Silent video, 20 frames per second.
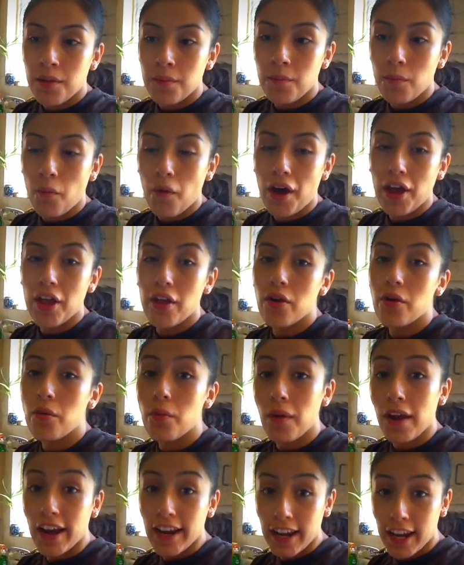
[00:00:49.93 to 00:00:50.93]
while you're
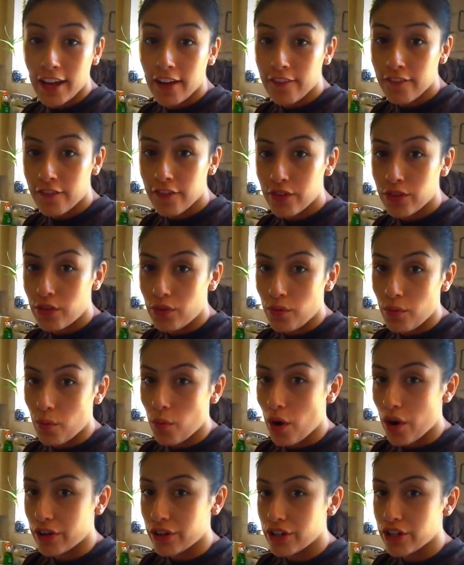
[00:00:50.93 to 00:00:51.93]
waiting for the
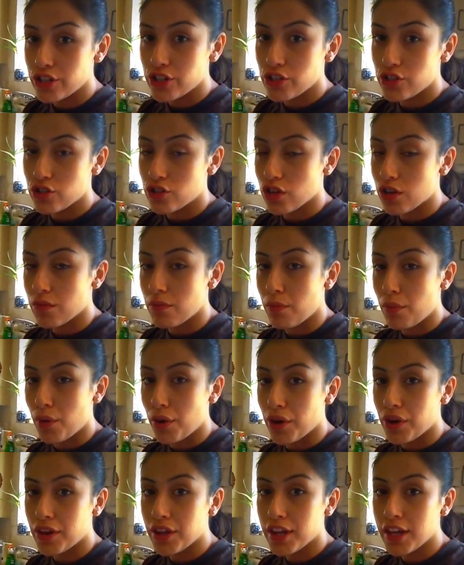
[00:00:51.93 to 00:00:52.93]
water to start
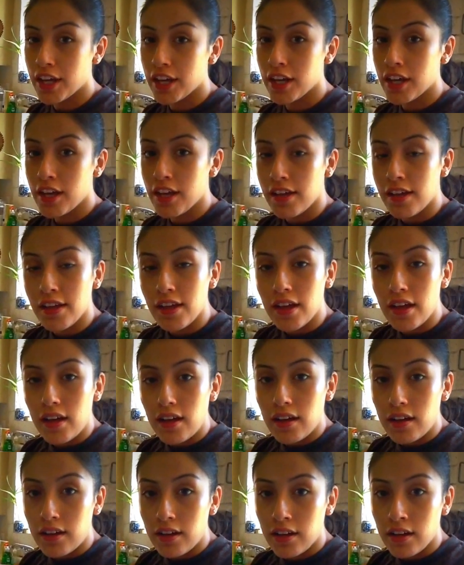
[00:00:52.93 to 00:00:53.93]
boiling,
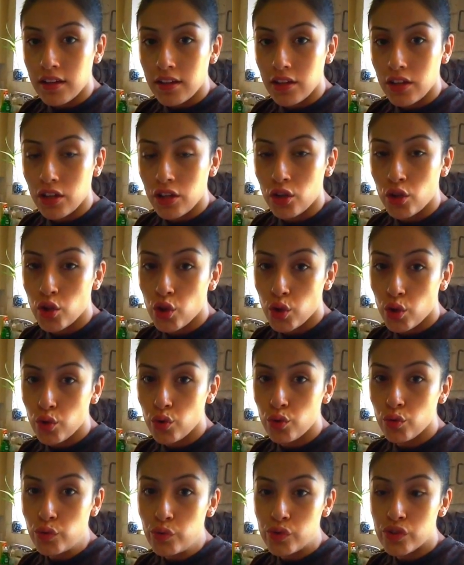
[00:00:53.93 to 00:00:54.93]

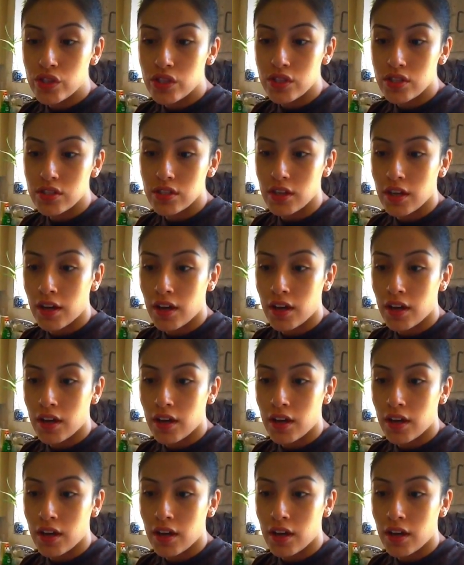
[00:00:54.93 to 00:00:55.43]
use